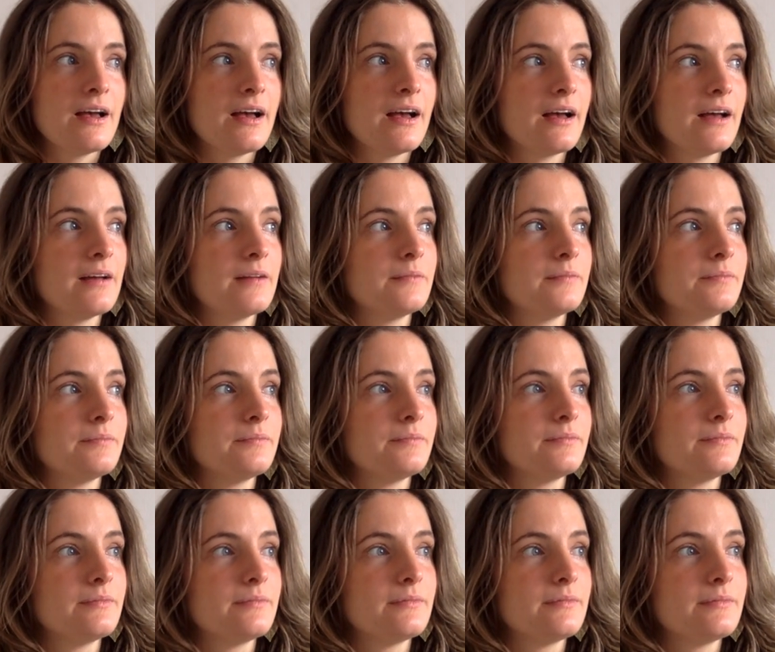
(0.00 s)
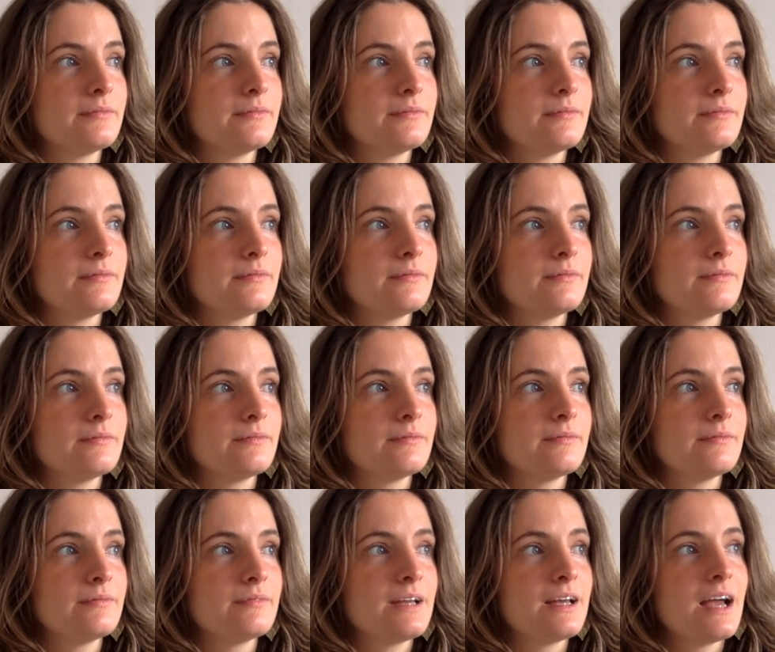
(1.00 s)

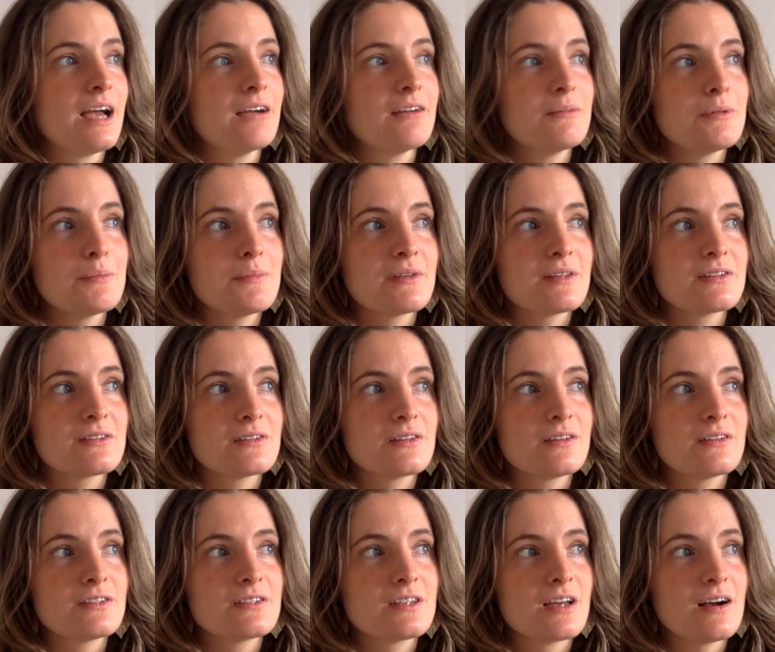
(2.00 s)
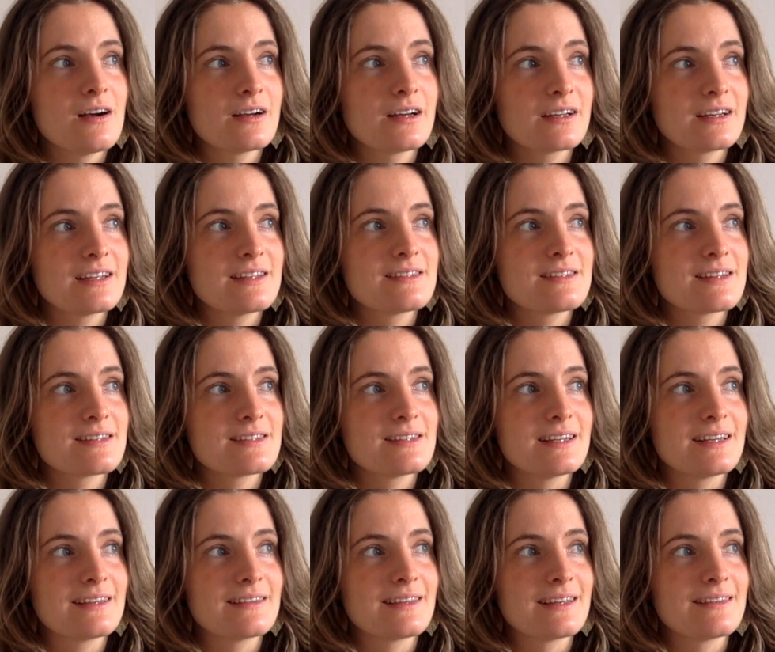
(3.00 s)
I remember this, darkness
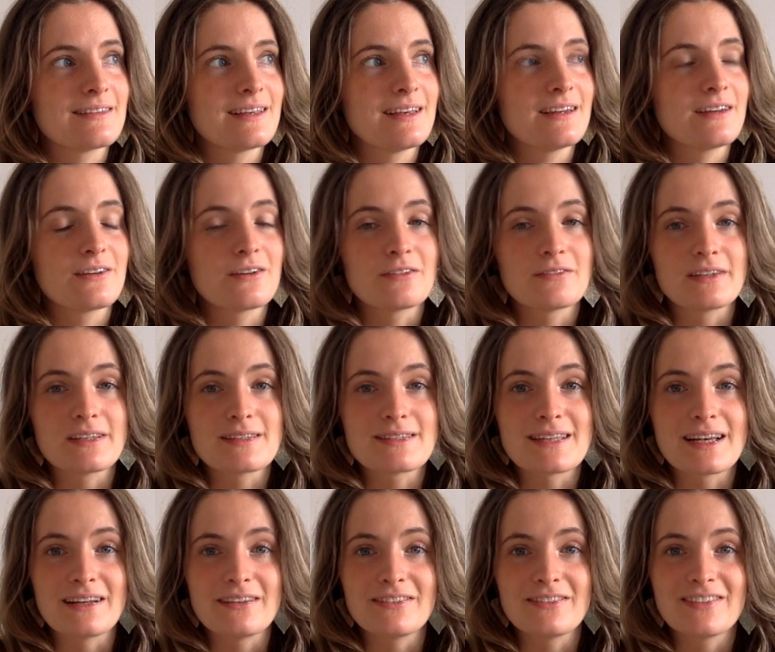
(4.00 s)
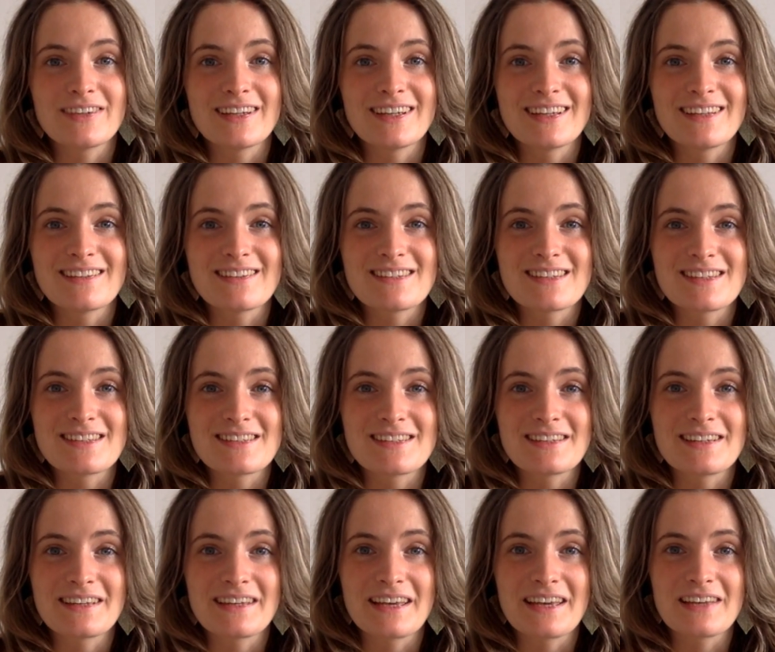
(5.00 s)
doesn't exist in and of itself. It's just a
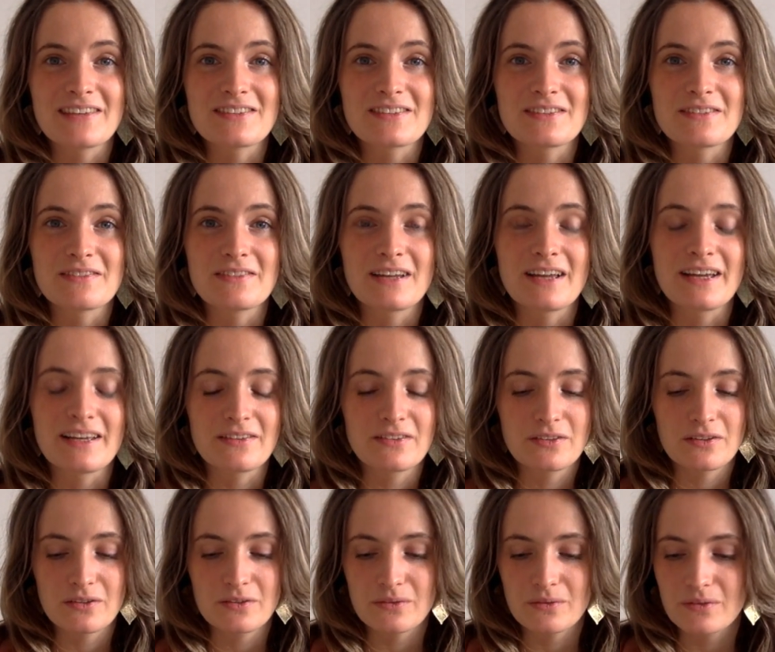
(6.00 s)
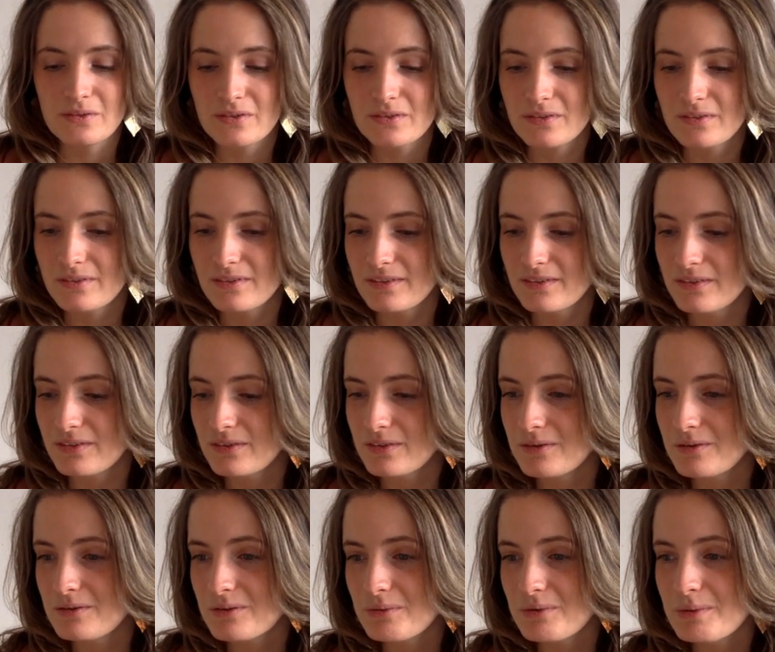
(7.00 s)
negation of light. So as
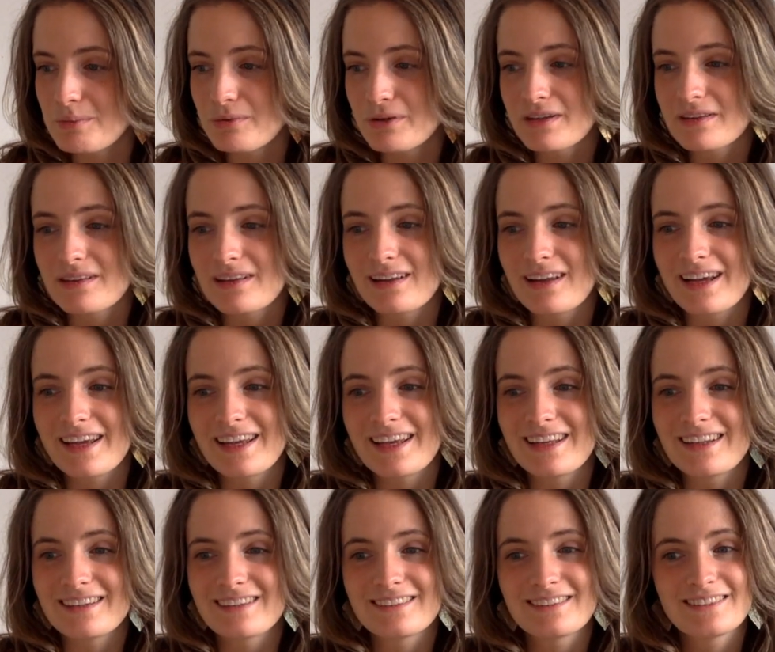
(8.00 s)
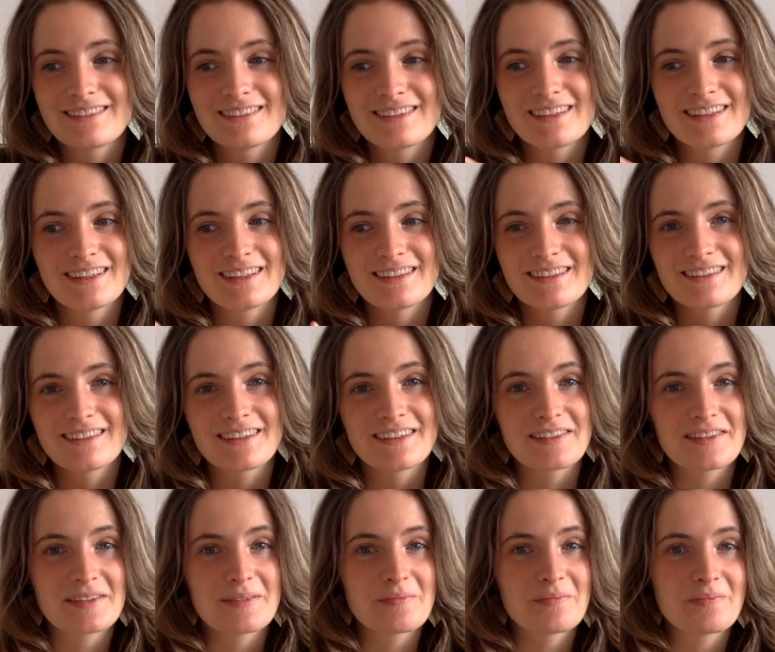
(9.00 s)
soon as we bring the light in, it
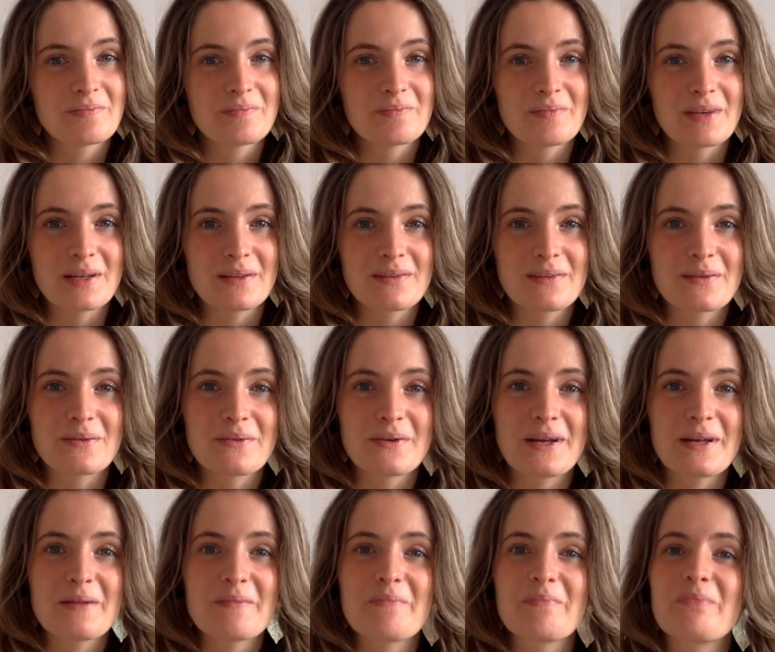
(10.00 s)
just melts away.